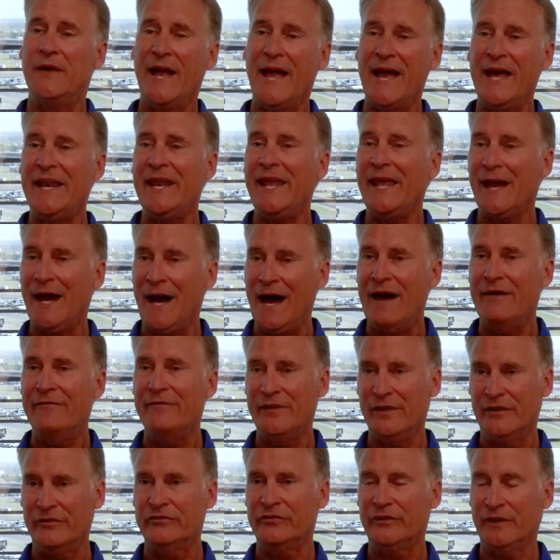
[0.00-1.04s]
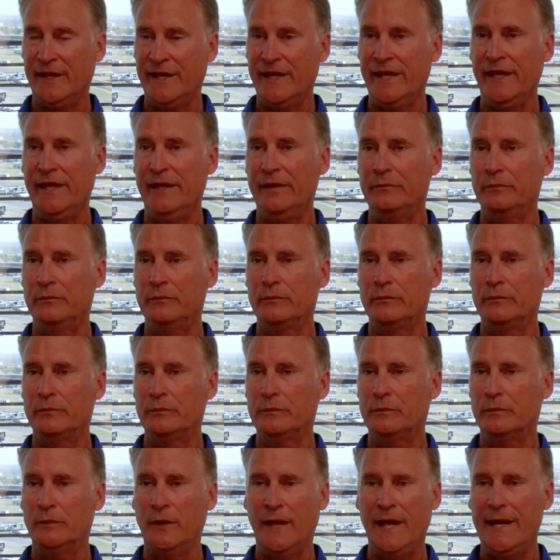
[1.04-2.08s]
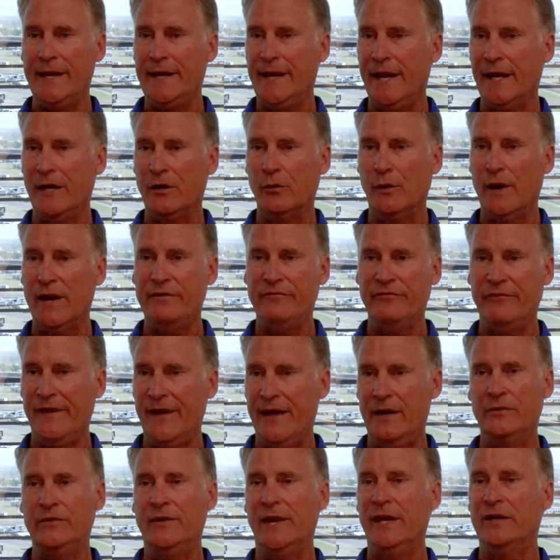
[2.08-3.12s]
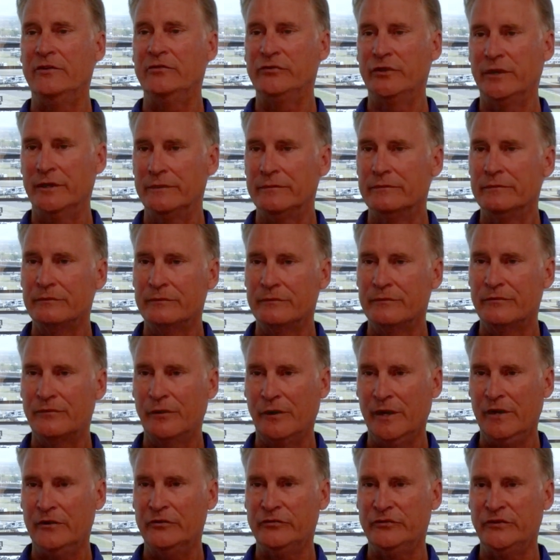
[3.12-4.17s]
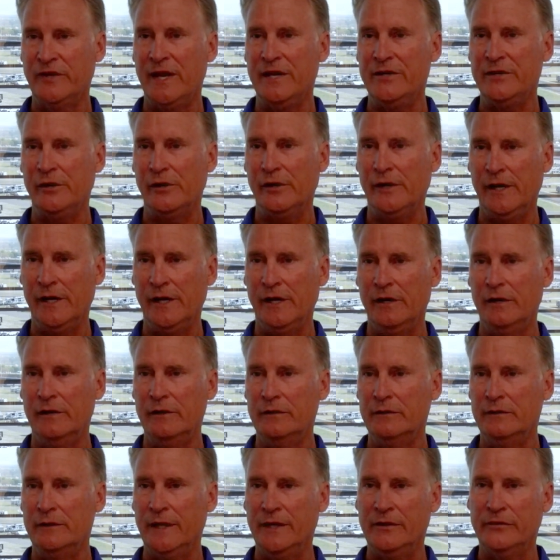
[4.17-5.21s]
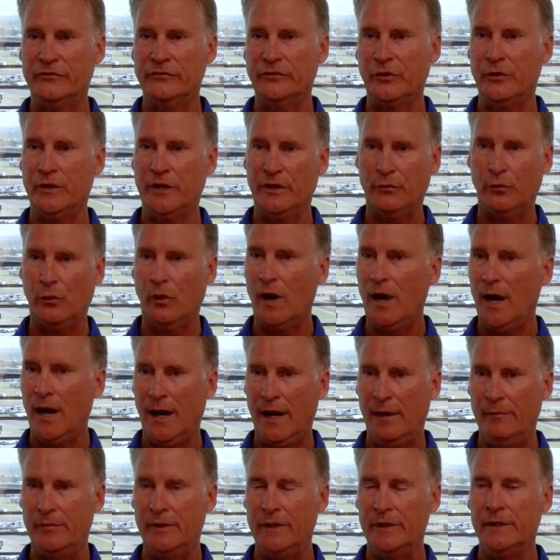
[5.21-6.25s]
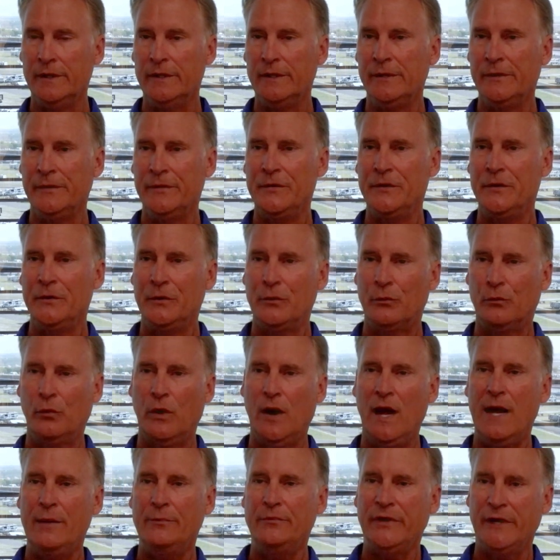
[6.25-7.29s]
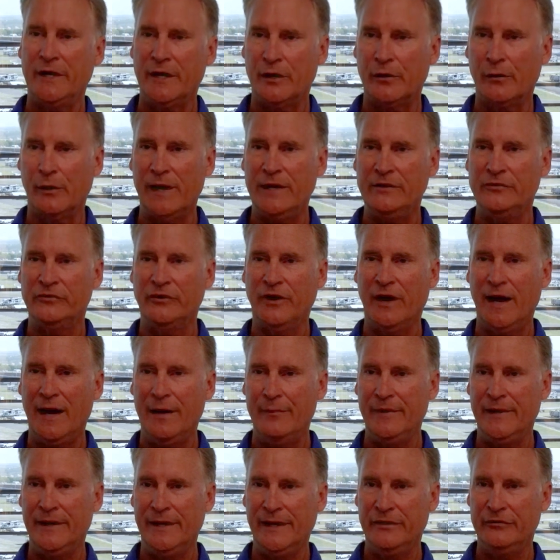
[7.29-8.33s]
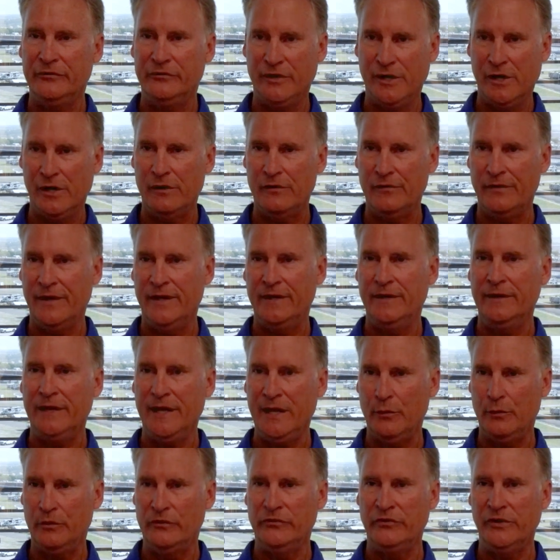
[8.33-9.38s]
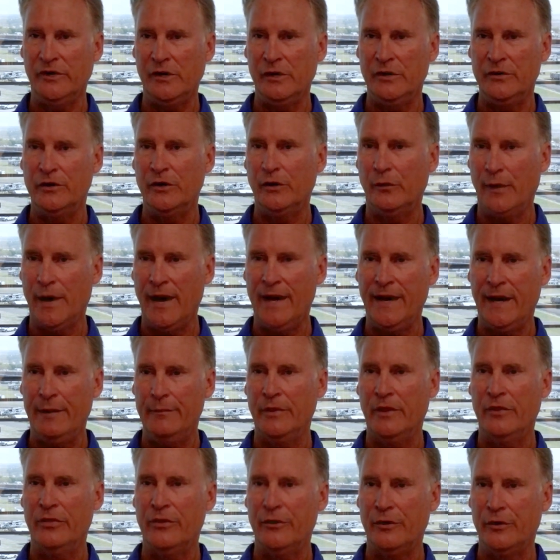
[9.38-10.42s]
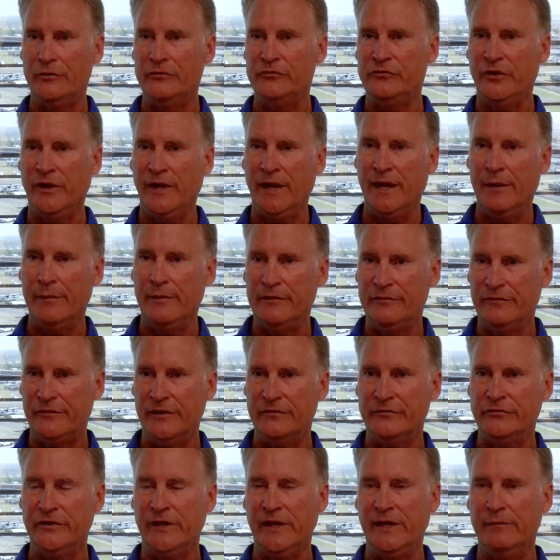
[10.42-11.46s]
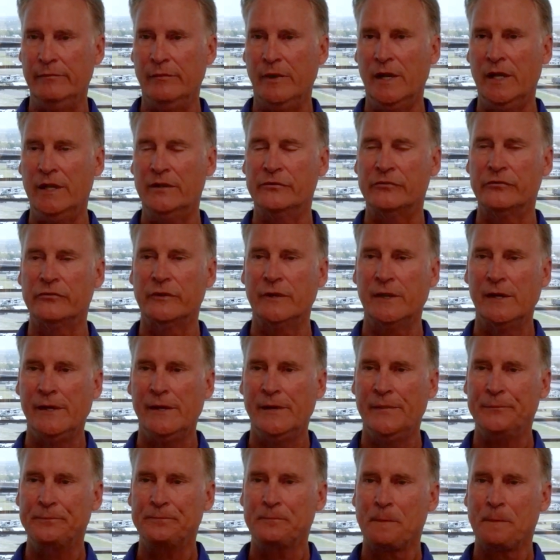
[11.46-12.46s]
Eddie obviously laid a great foundation for his tenure here, and so did Rob. Rob did a great job in his year that he was here, and you're right, I'm the third GM in 15 months.